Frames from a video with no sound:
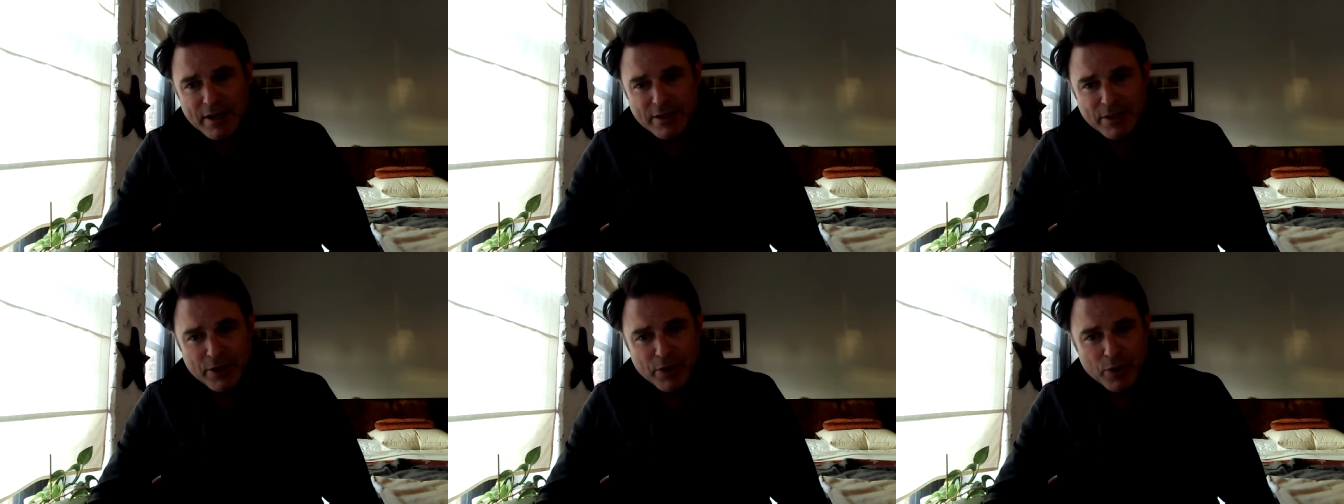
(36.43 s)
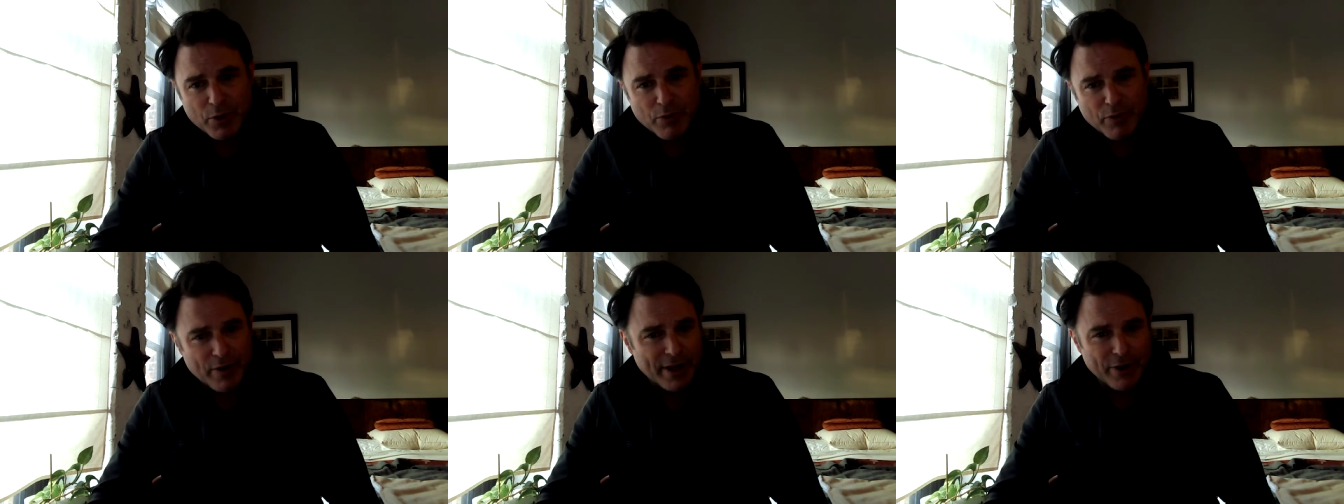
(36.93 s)
to
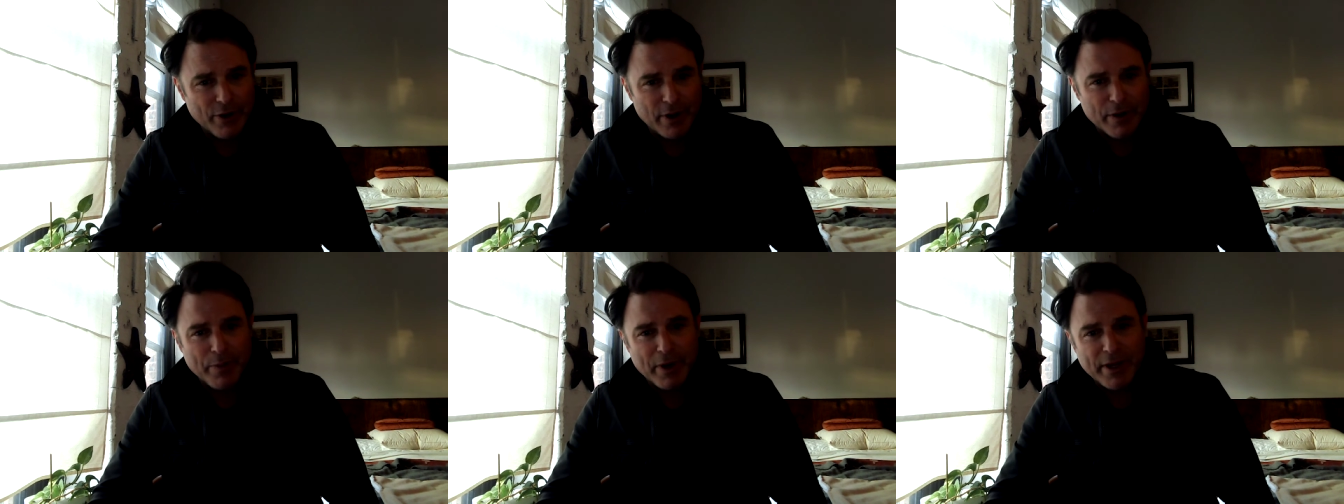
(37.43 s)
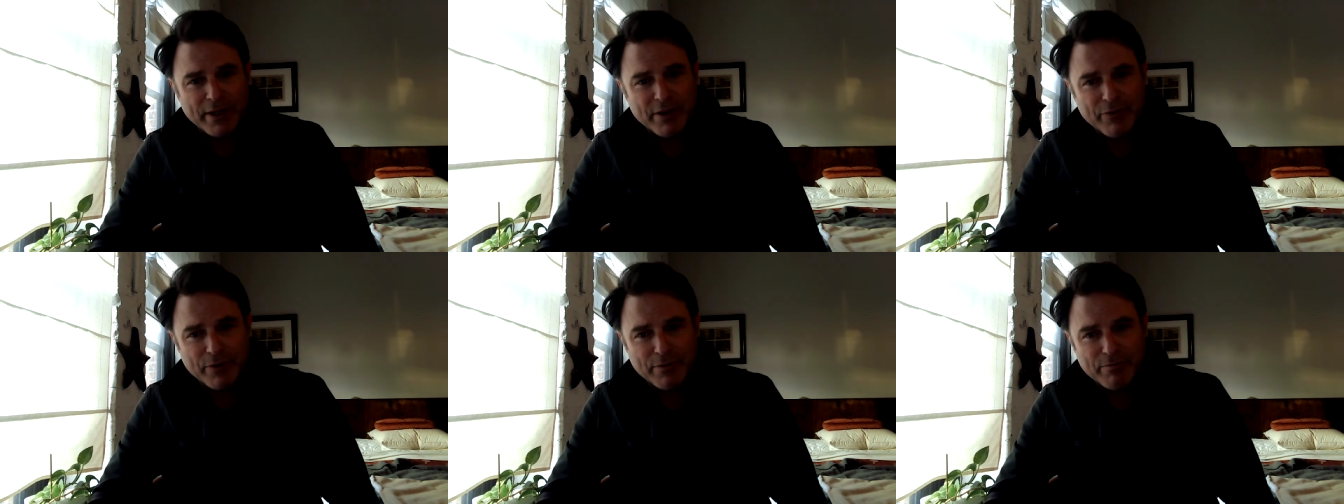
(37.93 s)
find you occupy a
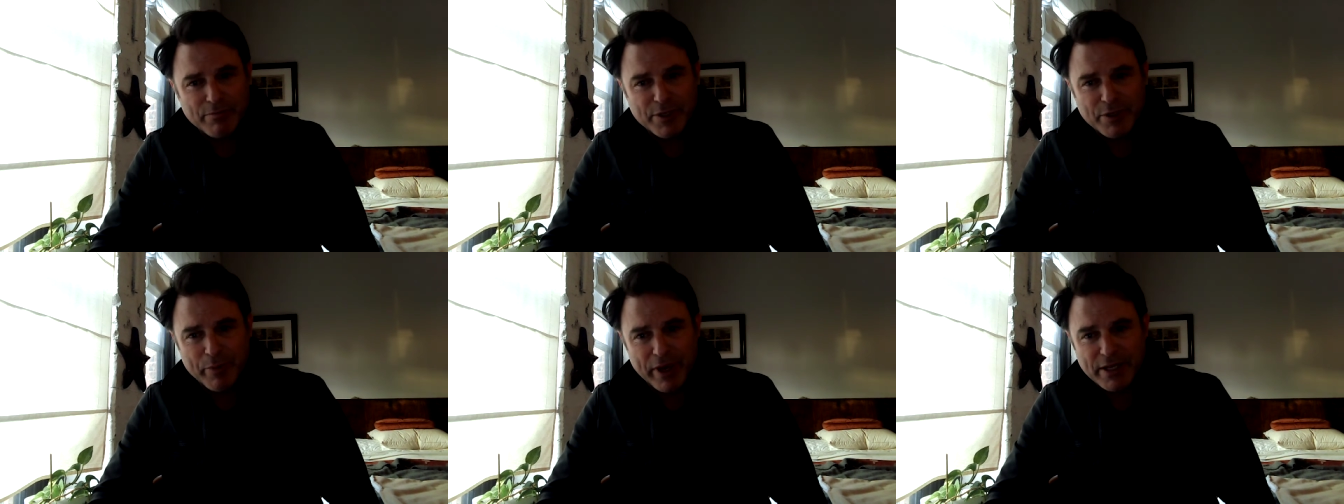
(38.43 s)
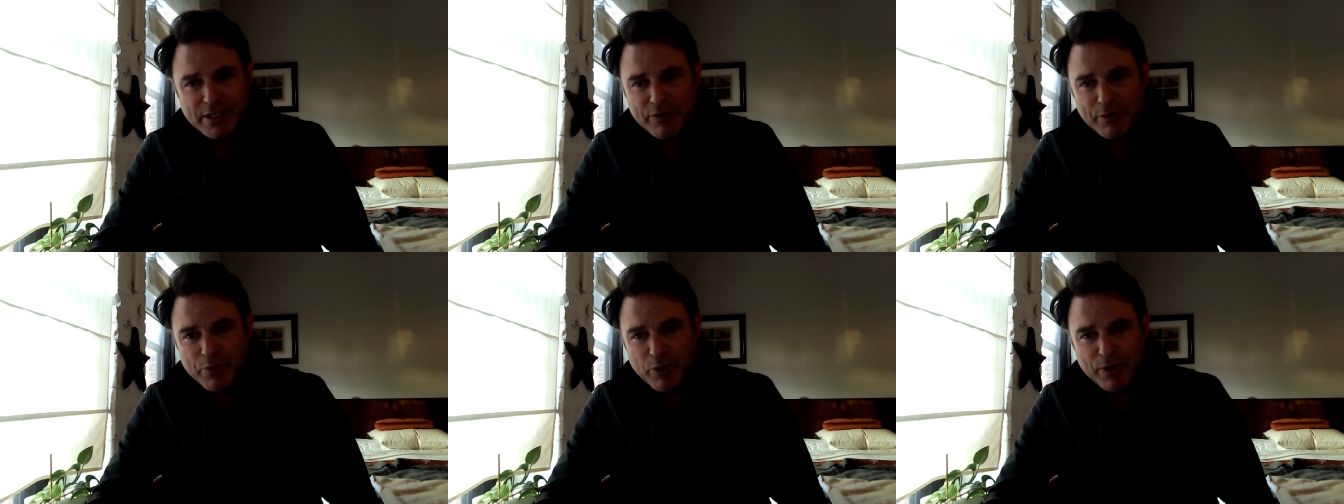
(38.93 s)
different space of
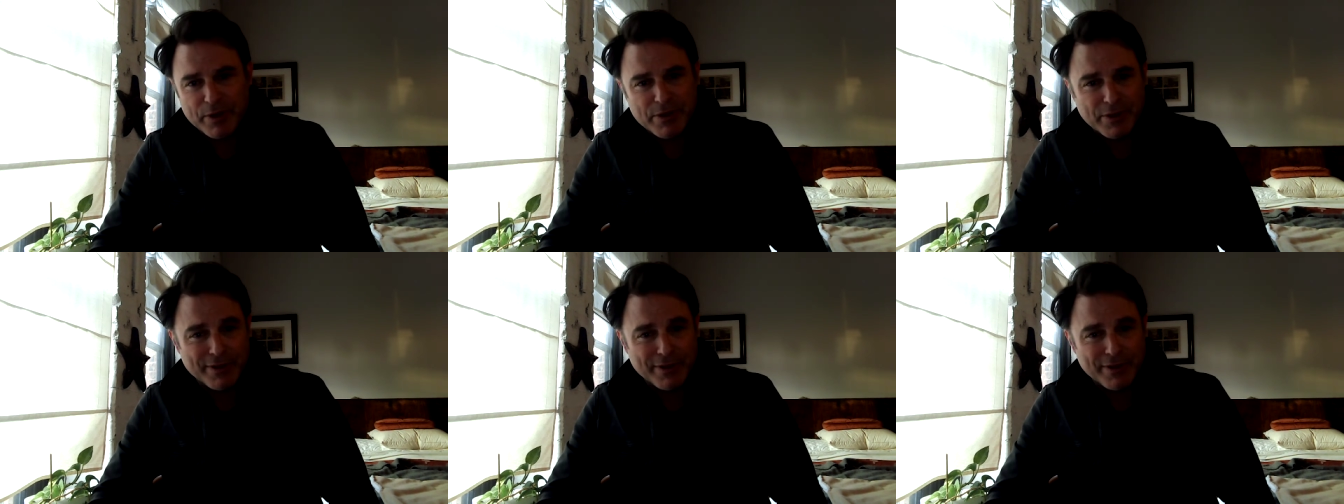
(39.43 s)
importance